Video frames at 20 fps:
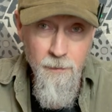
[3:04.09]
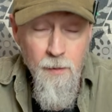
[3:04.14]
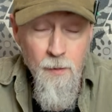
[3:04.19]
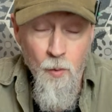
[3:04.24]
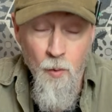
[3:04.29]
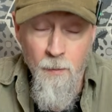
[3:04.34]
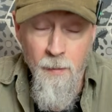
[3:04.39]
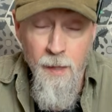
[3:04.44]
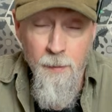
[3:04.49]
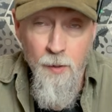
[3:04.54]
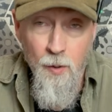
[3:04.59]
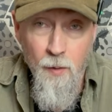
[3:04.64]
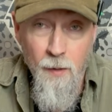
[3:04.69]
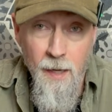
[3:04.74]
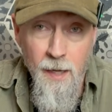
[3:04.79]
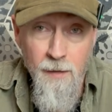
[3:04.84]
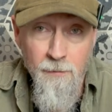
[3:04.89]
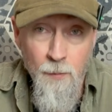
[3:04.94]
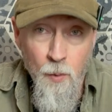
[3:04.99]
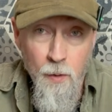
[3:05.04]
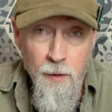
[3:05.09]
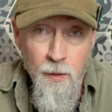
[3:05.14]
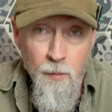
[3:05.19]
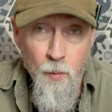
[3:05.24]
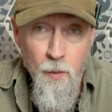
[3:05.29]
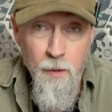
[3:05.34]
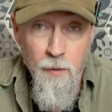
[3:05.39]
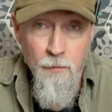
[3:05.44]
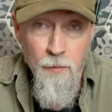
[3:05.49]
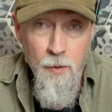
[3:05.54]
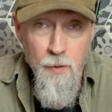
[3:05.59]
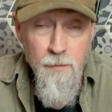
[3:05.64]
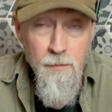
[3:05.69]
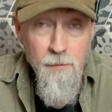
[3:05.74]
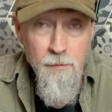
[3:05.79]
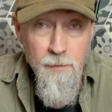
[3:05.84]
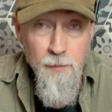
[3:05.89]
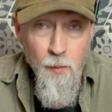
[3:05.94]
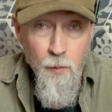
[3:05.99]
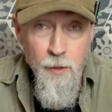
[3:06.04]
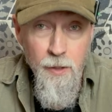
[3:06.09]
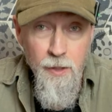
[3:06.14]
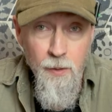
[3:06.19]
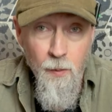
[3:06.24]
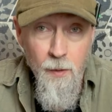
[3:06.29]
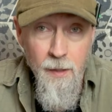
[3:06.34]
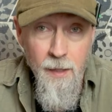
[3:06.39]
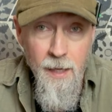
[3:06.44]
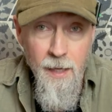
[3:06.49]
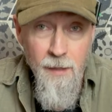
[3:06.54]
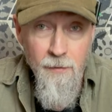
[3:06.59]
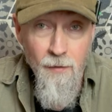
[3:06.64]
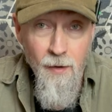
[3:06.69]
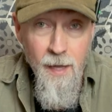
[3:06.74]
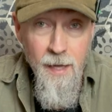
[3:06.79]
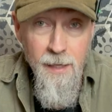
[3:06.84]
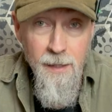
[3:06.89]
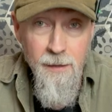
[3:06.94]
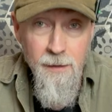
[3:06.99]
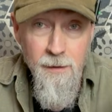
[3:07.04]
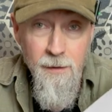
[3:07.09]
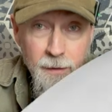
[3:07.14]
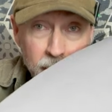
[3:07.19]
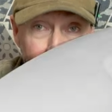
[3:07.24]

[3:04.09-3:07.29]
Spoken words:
Or maybe you have more than one room in which you want to have light.